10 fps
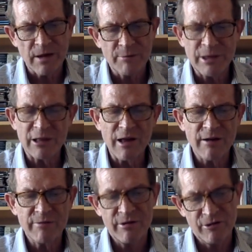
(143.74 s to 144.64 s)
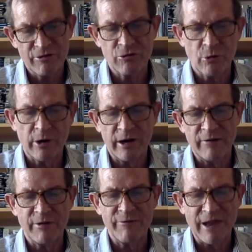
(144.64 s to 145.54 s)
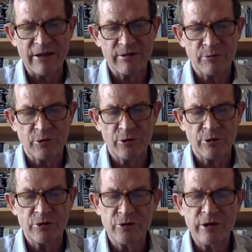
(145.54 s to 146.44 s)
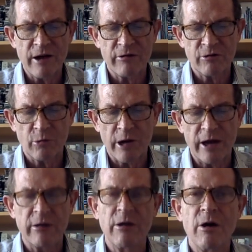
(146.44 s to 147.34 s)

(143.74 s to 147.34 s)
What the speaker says: But love the story of the phantom crew two towns away